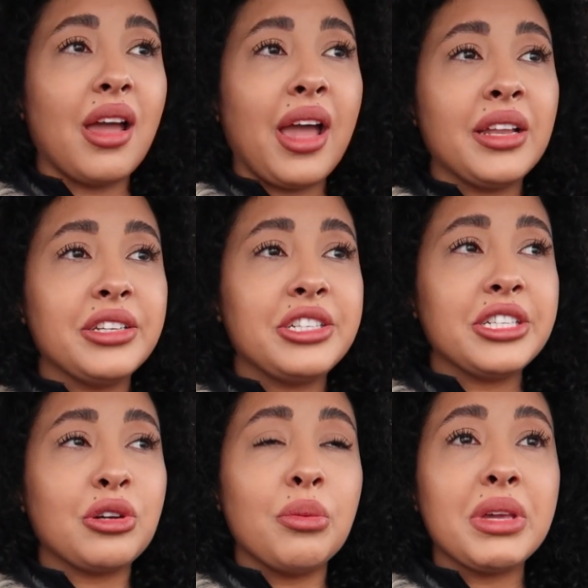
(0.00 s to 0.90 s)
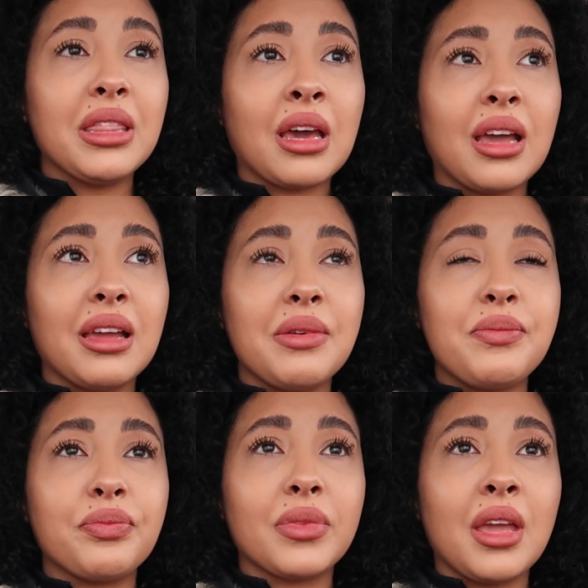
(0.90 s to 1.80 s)
And she told me that
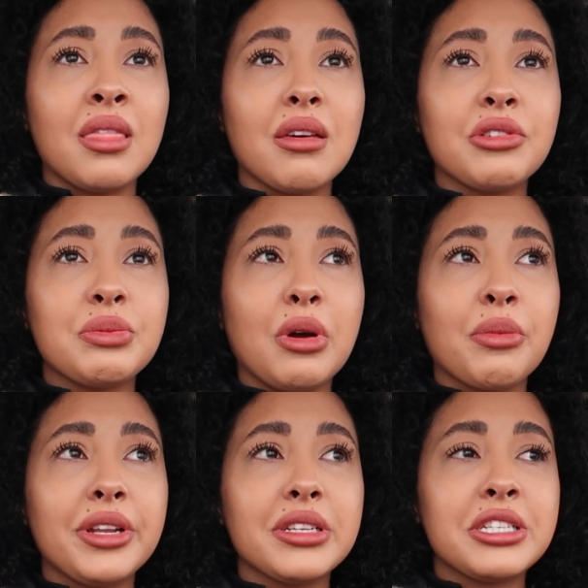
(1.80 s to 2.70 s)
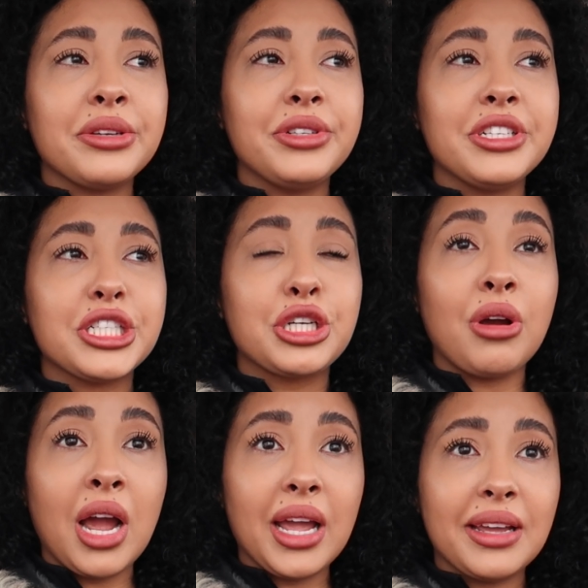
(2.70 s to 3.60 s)
in those moments she would just
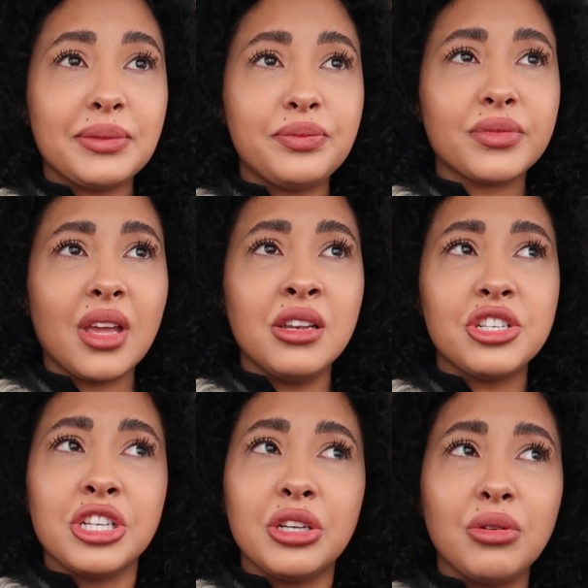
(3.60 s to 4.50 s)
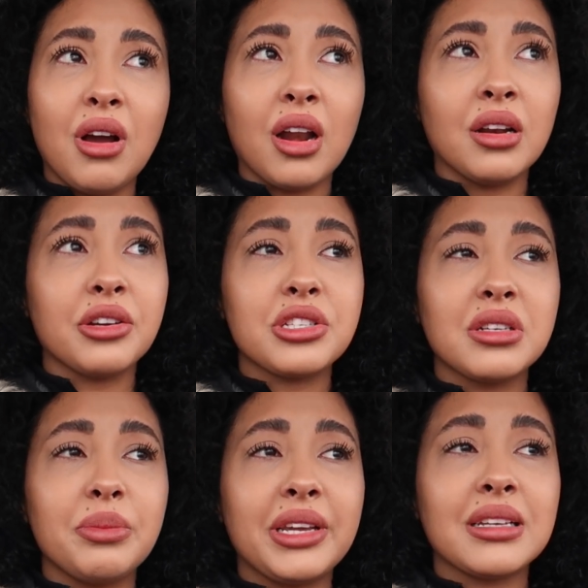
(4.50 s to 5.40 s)
cry, and she knew God
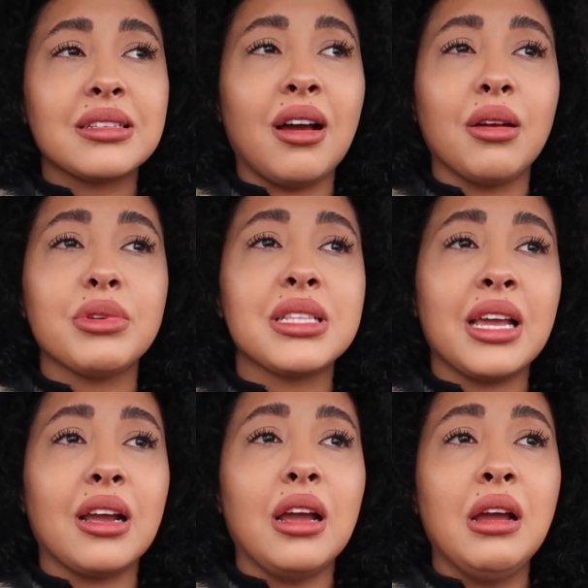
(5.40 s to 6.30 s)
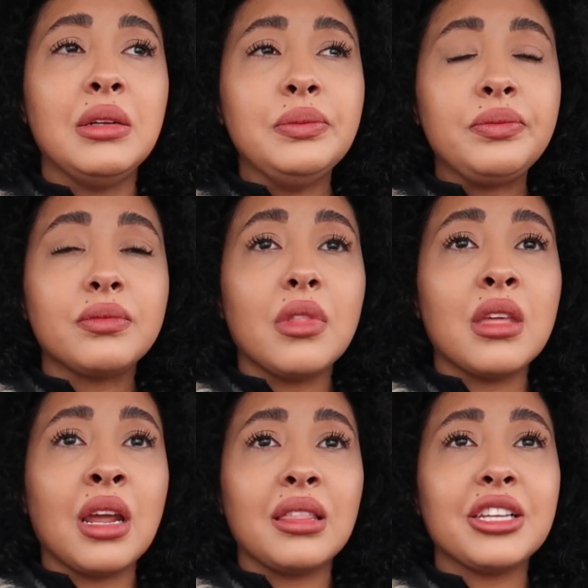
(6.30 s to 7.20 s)
understood, because God was there
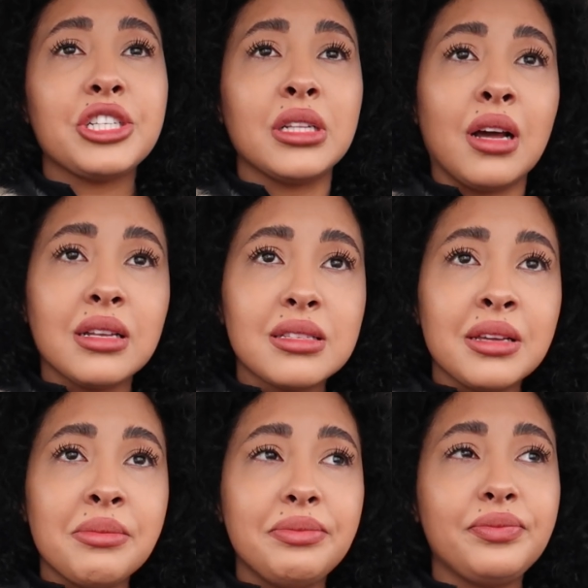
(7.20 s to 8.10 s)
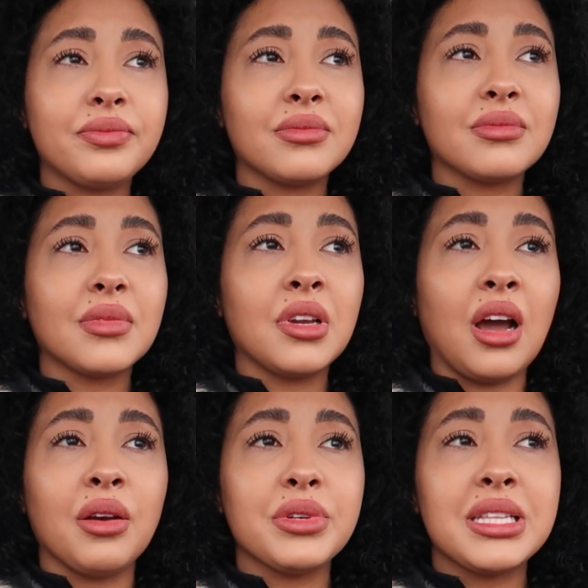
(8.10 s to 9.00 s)
the night that she lost him.
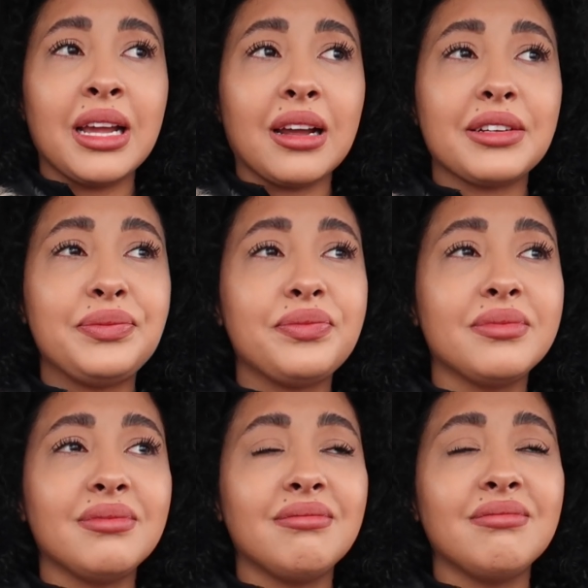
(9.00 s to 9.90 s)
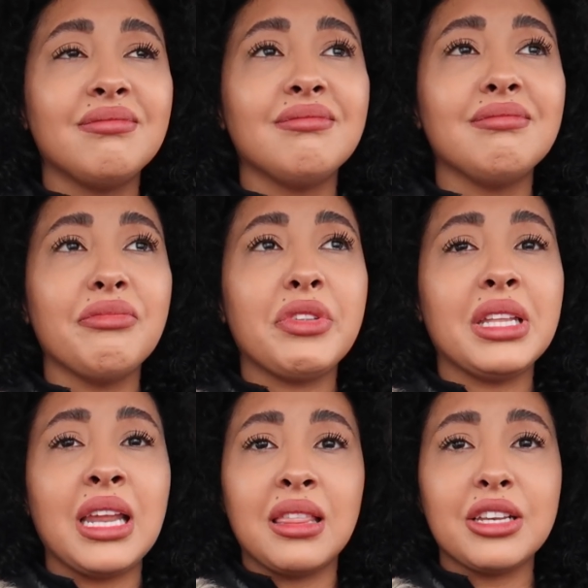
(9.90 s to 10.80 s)
God was there the
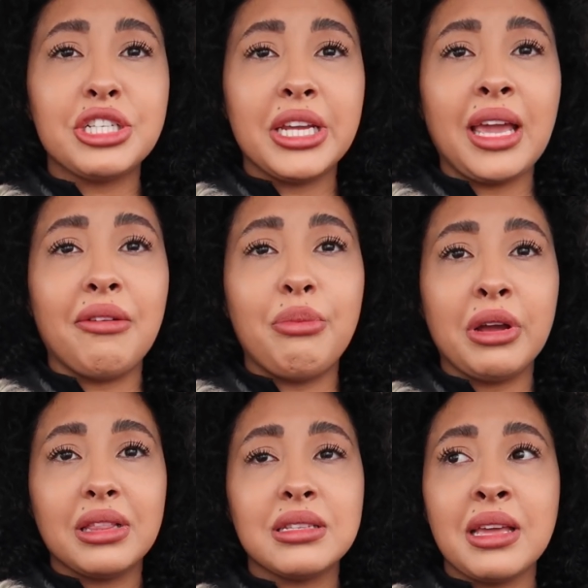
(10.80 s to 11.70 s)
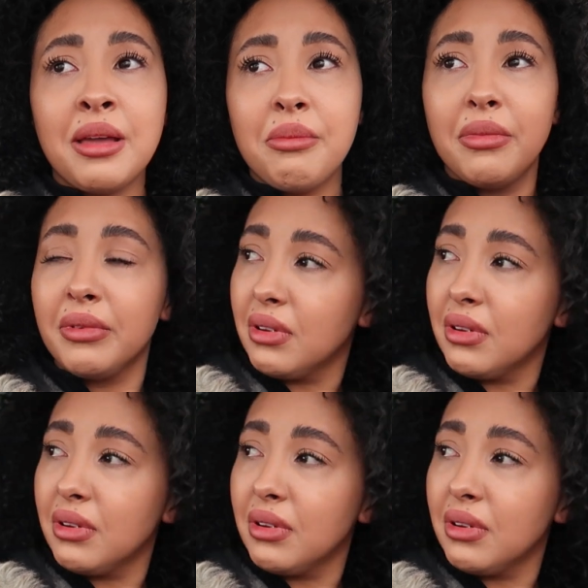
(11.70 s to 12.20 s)
day that she gave birth to him.